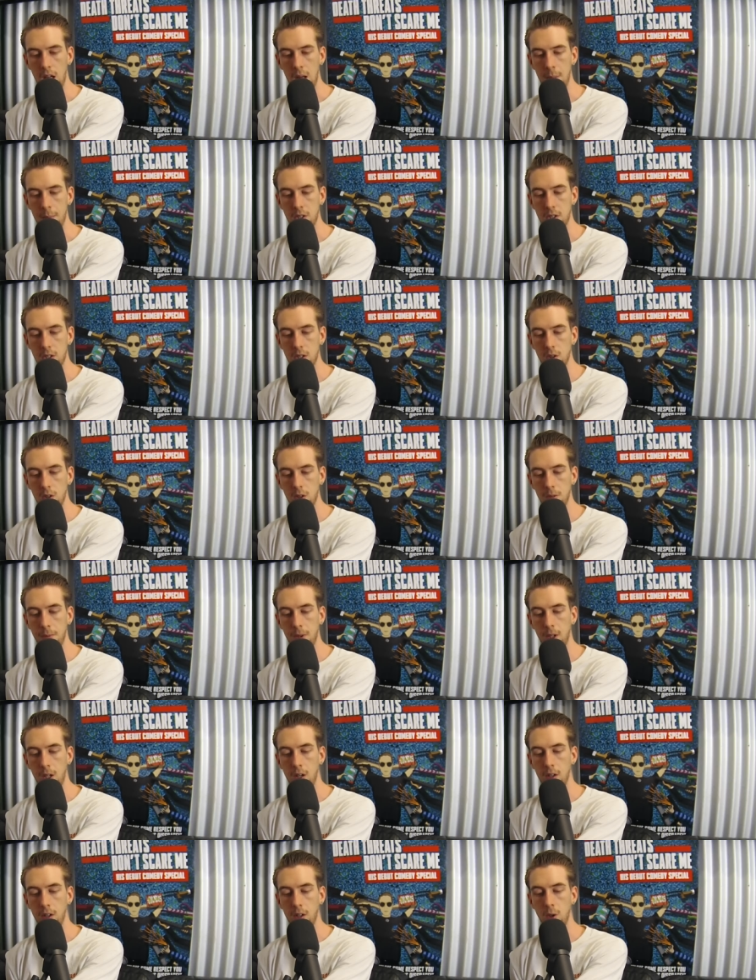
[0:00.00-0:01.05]
I'm a tall
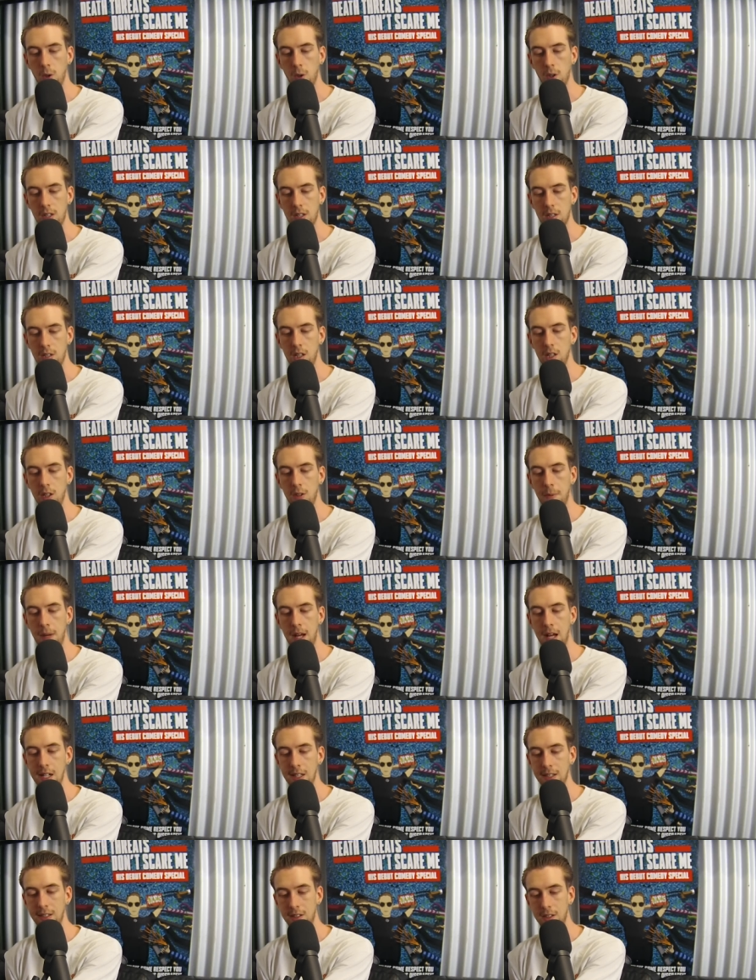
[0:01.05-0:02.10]
bloke who could still
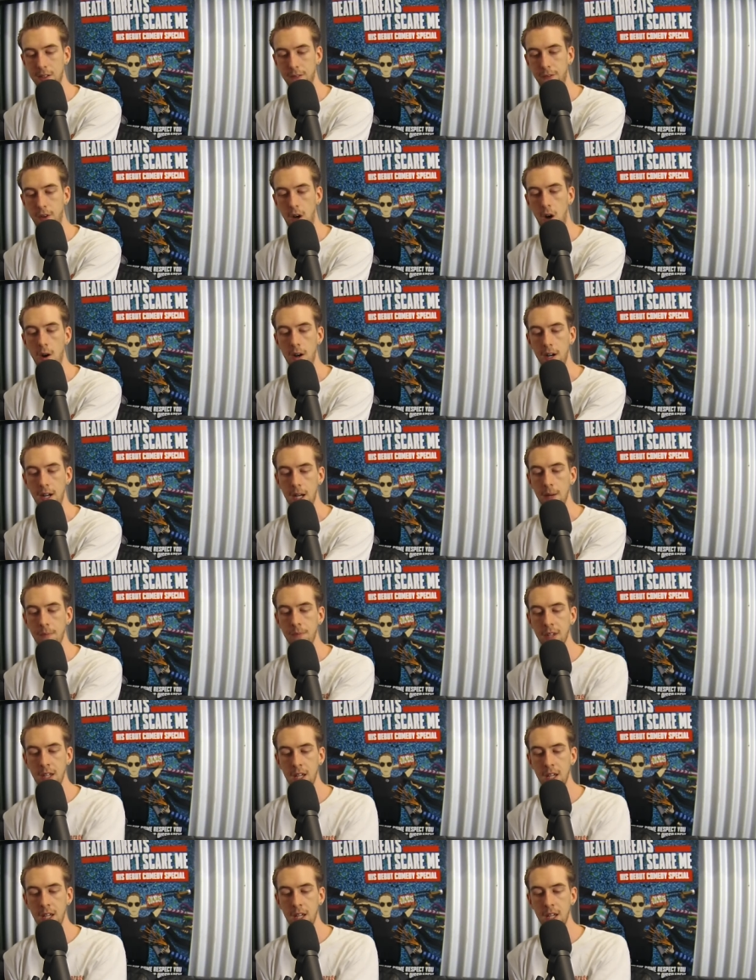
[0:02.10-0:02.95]
pass as a foreigner